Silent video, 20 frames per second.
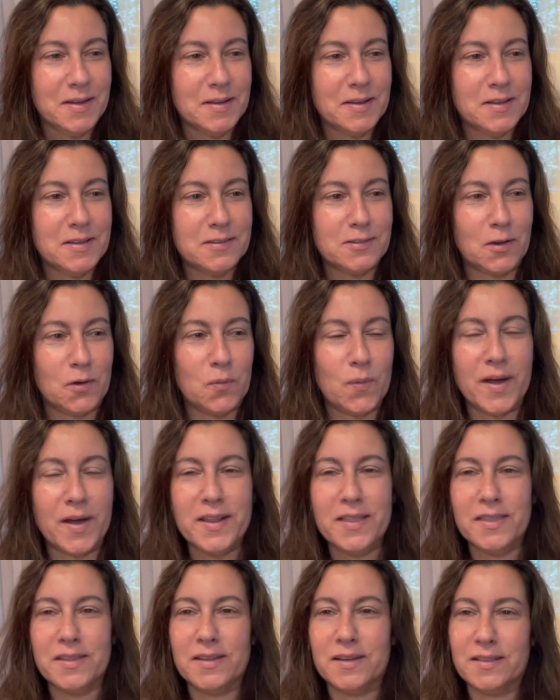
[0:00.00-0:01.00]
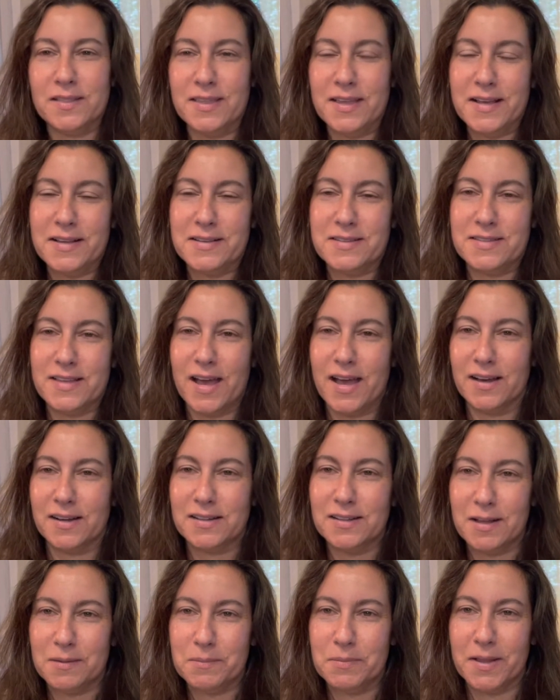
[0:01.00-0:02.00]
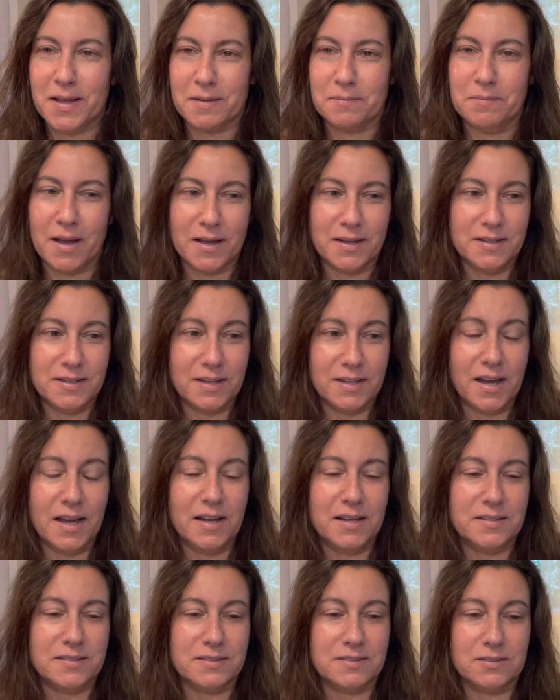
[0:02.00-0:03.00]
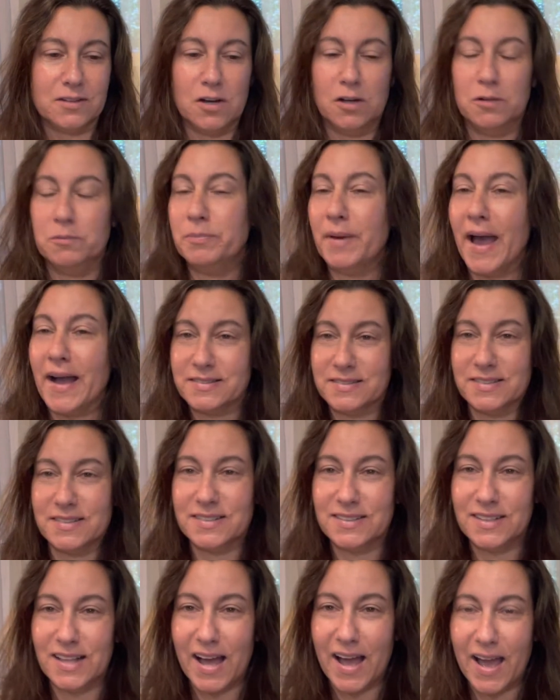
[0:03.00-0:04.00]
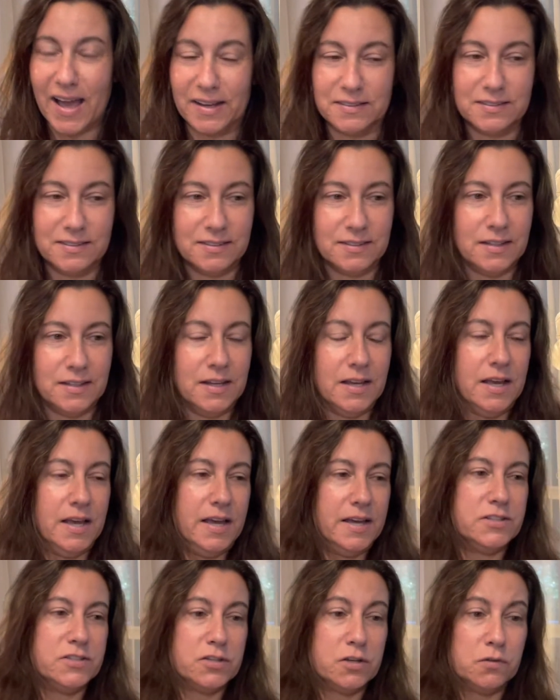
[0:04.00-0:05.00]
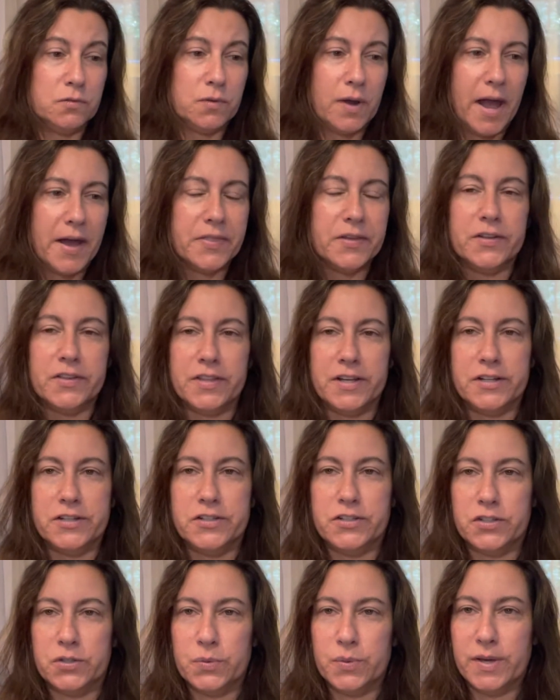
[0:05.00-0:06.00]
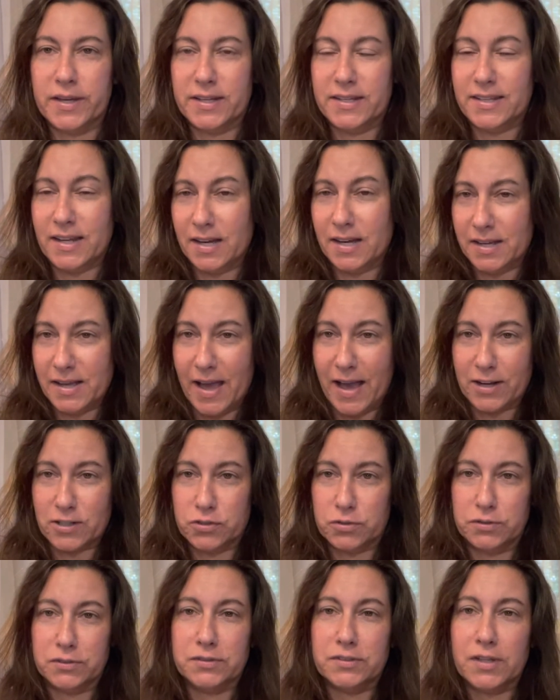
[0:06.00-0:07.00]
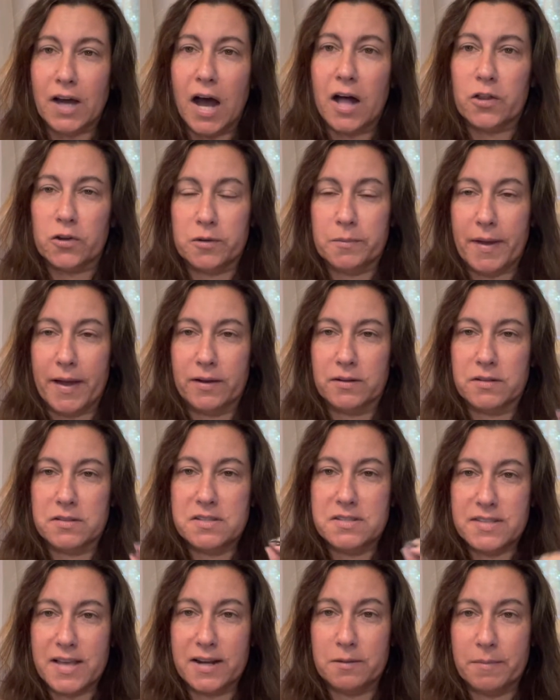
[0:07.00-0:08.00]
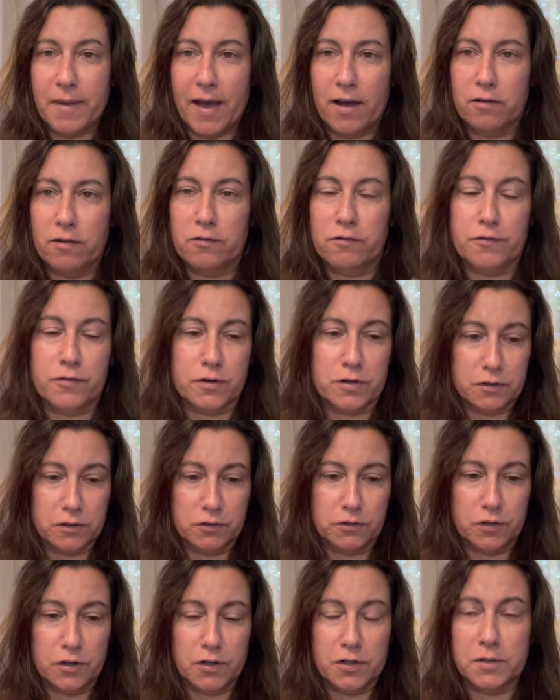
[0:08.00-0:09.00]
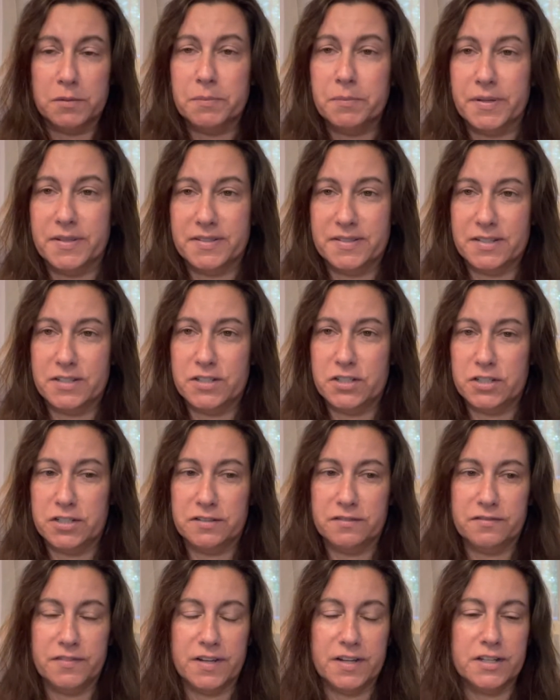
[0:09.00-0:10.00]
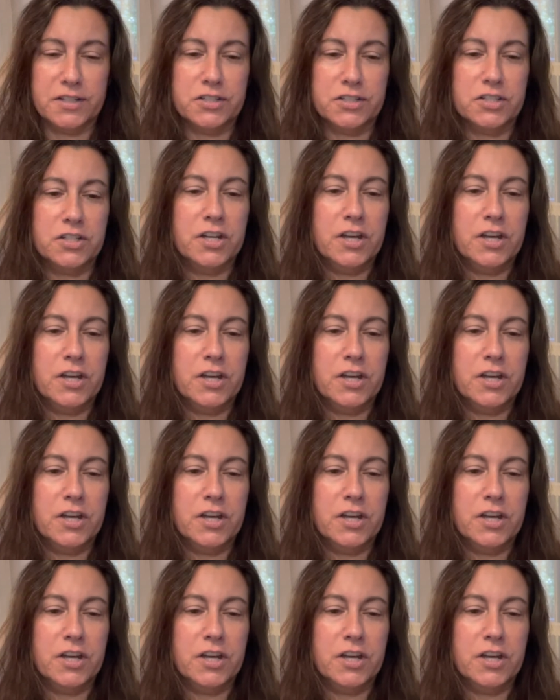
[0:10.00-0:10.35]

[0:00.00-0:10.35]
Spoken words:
So one of the things that a club like mine does is called back to class. And so rather than doing an actual dollar amount, set amount for a certain position finished,